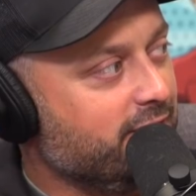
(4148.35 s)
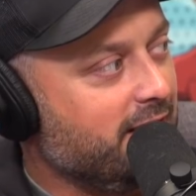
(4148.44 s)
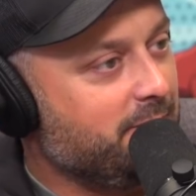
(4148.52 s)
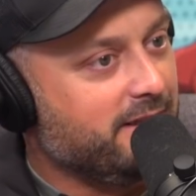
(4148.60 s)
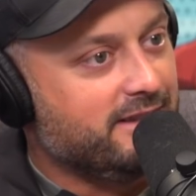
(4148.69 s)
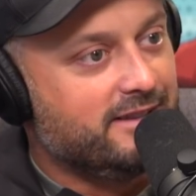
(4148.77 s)
I
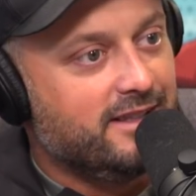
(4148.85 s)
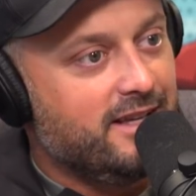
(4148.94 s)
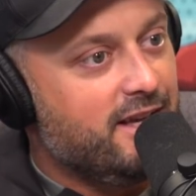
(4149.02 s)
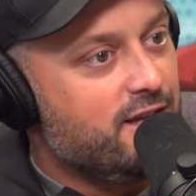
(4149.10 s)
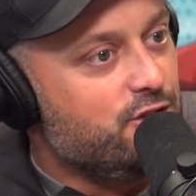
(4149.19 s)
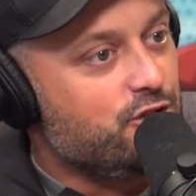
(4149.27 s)
mean,
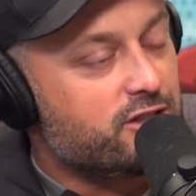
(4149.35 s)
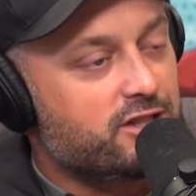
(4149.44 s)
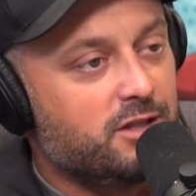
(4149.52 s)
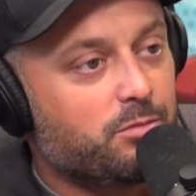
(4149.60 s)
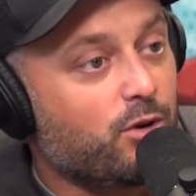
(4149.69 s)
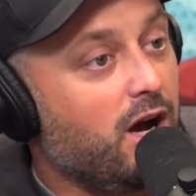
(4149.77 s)
just
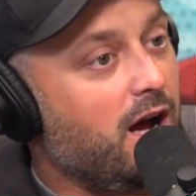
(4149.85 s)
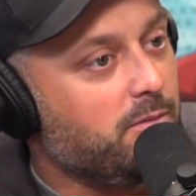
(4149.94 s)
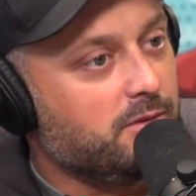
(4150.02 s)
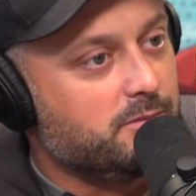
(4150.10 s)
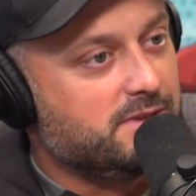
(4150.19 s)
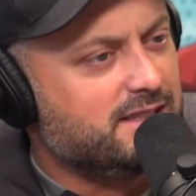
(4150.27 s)
the
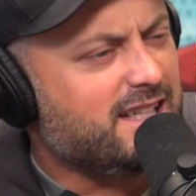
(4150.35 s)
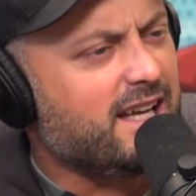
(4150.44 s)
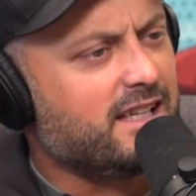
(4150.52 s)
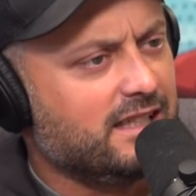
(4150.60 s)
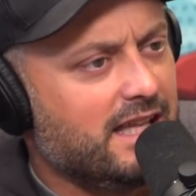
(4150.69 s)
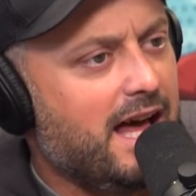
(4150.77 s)
problems. It's
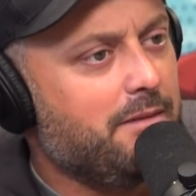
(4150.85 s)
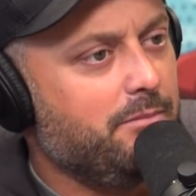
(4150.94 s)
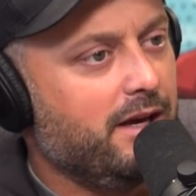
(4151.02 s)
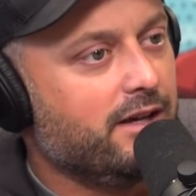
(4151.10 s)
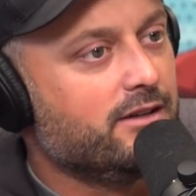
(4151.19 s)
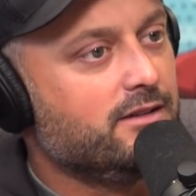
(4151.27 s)
gotten a lot
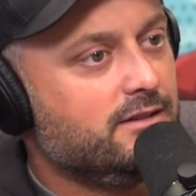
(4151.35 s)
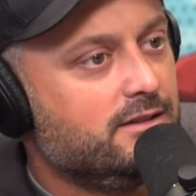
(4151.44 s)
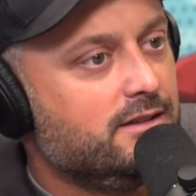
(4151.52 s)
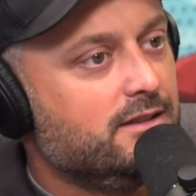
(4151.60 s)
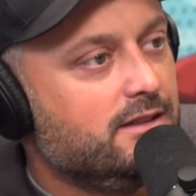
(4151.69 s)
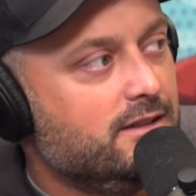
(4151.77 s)
better.
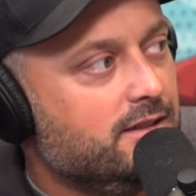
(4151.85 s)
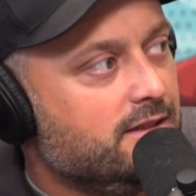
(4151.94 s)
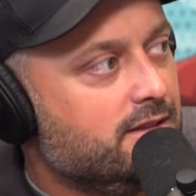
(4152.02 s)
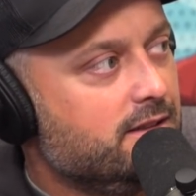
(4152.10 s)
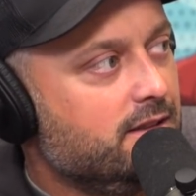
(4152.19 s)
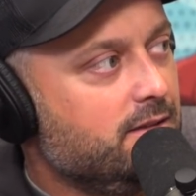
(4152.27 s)
Mm-hmm.
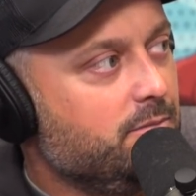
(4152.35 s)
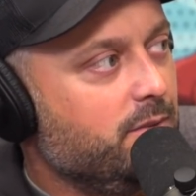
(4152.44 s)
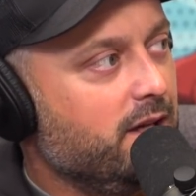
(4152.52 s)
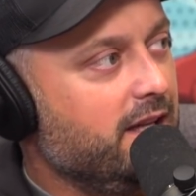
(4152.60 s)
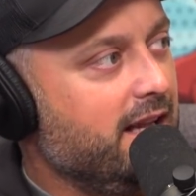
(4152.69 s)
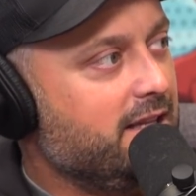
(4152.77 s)

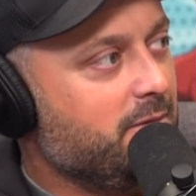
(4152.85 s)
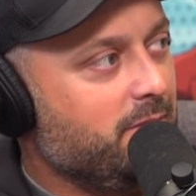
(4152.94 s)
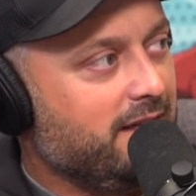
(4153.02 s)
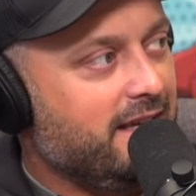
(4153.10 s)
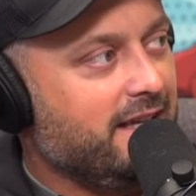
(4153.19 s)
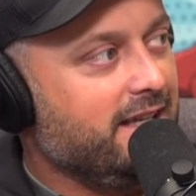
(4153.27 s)
But at the
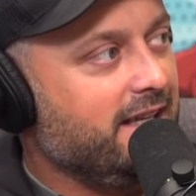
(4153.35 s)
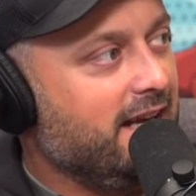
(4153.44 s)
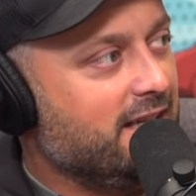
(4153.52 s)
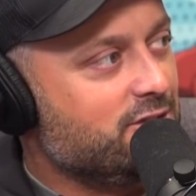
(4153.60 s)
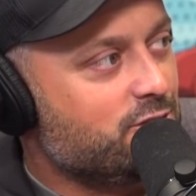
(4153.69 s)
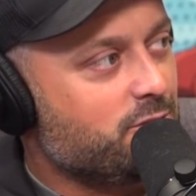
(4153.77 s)
beginning,
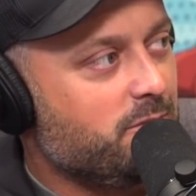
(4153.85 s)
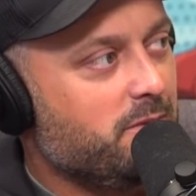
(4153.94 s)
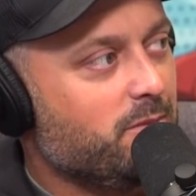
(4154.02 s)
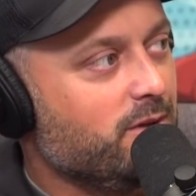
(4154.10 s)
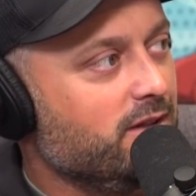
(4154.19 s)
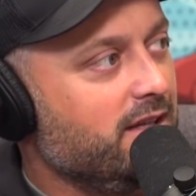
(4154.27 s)
I just
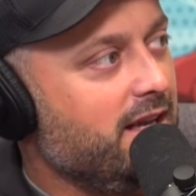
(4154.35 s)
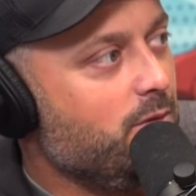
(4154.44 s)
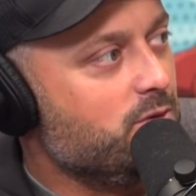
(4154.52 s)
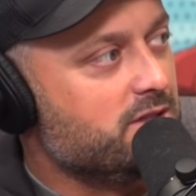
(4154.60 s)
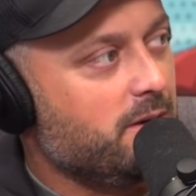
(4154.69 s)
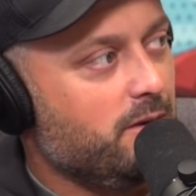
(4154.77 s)
remember it
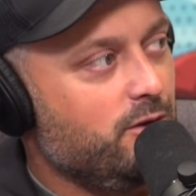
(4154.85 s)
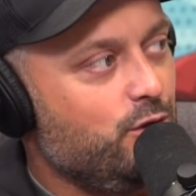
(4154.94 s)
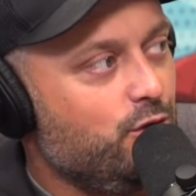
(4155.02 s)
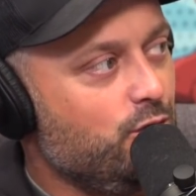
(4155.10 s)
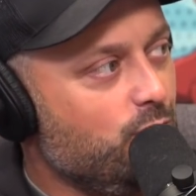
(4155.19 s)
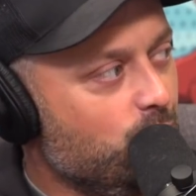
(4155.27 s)
was a
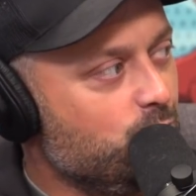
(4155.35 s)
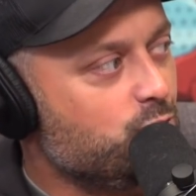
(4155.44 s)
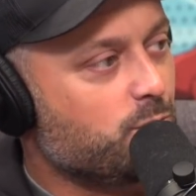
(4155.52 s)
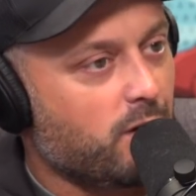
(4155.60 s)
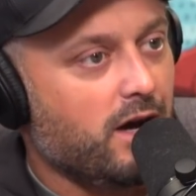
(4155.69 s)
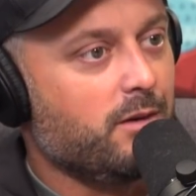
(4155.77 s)

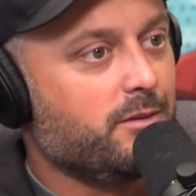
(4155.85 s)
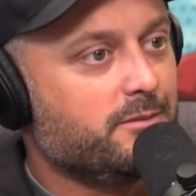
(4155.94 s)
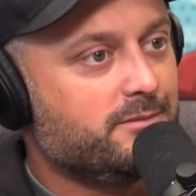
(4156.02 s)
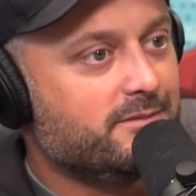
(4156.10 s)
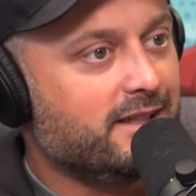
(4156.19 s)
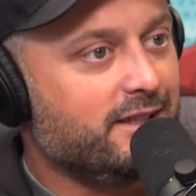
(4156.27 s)
huge
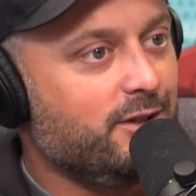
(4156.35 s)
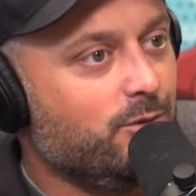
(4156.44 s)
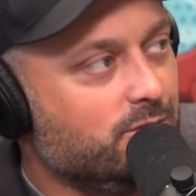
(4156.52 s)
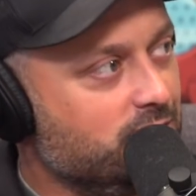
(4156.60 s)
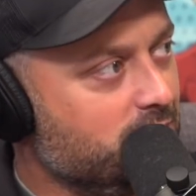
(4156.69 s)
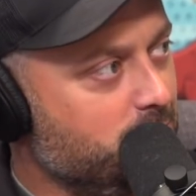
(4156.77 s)
problem. Like, you
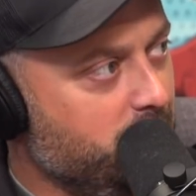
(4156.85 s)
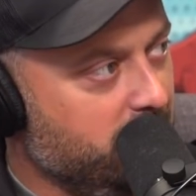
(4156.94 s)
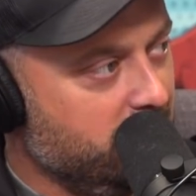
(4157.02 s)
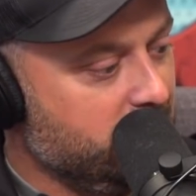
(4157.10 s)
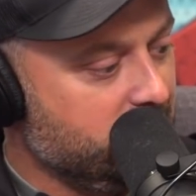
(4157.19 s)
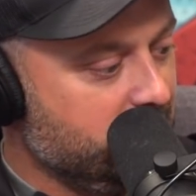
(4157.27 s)
would just
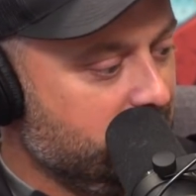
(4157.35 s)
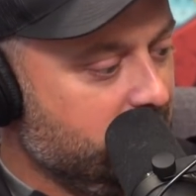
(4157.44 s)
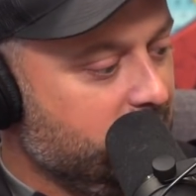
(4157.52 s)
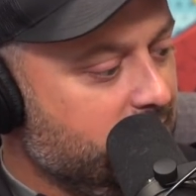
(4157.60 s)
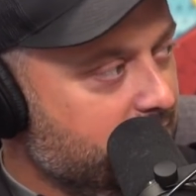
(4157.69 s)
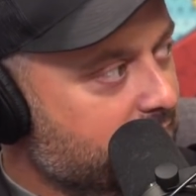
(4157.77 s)
be,
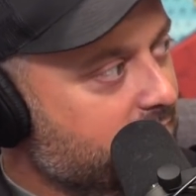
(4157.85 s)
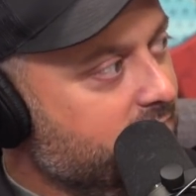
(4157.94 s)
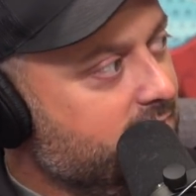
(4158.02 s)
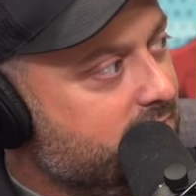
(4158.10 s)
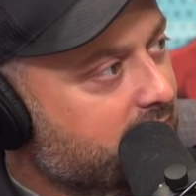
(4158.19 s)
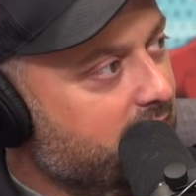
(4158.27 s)

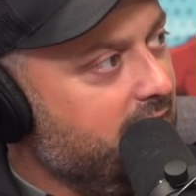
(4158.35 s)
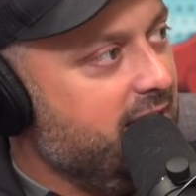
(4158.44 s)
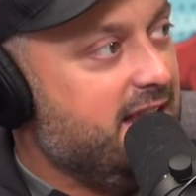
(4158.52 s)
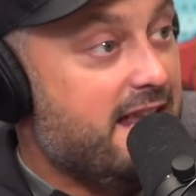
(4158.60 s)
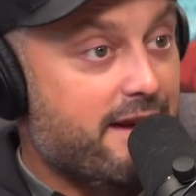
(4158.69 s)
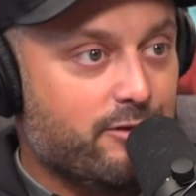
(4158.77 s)
said it
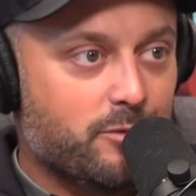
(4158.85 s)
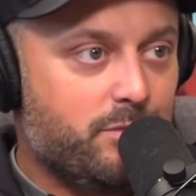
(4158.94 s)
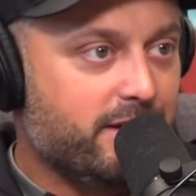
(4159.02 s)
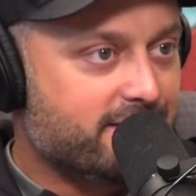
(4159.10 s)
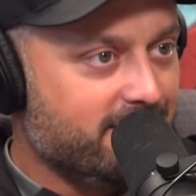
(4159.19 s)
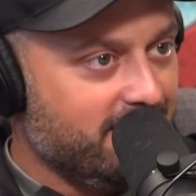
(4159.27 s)
and never
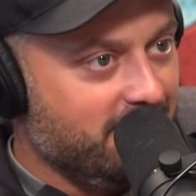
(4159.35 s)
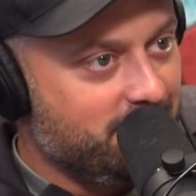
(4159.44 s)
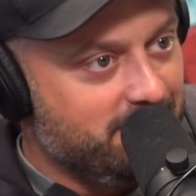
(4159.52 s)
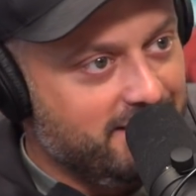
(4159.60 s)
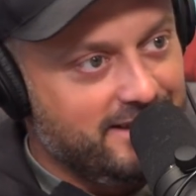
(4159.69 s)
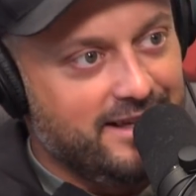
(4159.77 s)
picked it
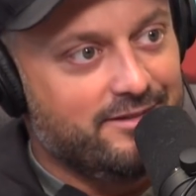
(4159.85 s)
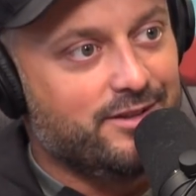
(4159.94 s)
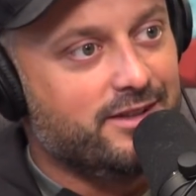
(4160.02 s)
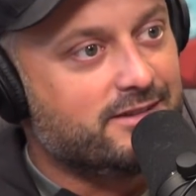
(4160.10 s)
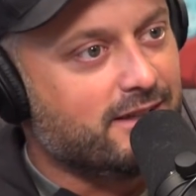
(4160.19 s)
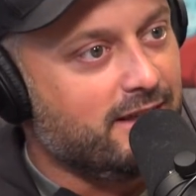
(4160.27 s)
up. And never,
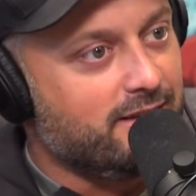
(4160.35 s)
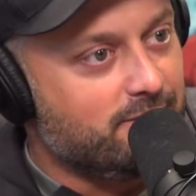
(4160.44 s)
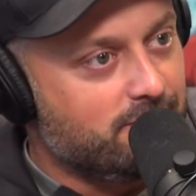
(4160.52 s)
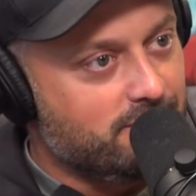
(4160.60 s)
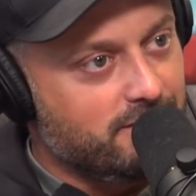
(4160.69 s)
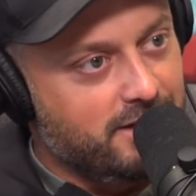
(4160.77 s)
it's like,
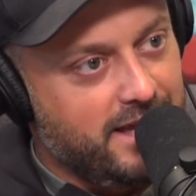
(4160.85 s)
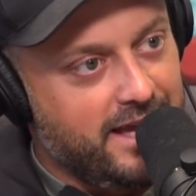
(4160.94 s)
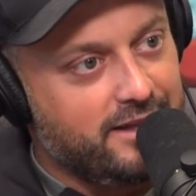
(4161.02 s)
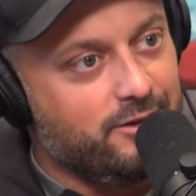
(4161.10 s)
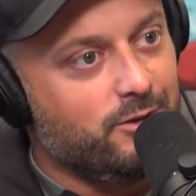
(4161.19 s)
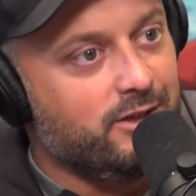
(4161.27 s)

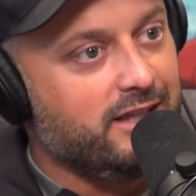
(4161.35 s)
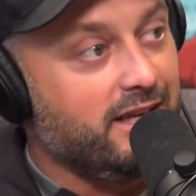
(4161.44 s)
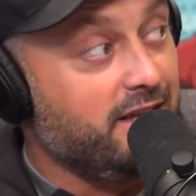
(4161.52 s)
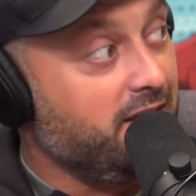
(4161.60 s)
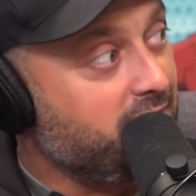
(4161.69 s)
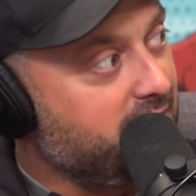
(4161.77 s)
can't do it
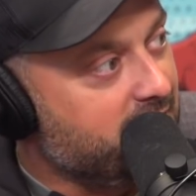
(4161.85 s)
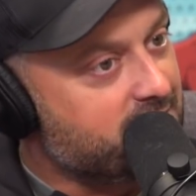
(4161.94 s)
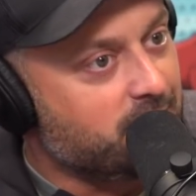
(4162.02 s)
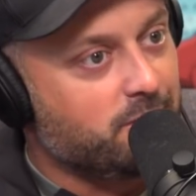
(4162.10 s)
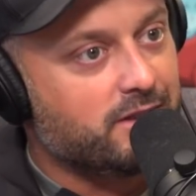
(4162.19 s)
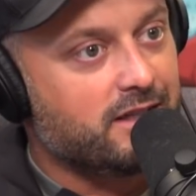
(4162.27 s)
again. You have to get
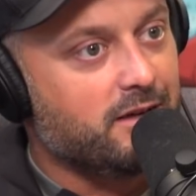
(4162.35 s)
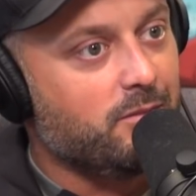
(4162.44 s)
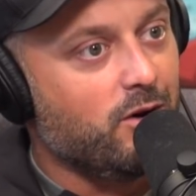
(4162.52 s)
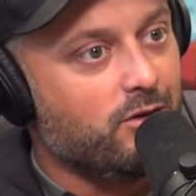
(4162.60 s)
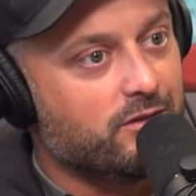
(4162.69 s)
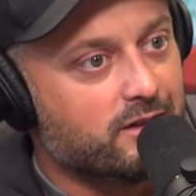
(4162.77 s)
someone to come
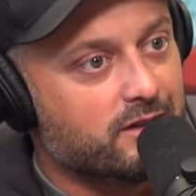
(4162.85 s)
over.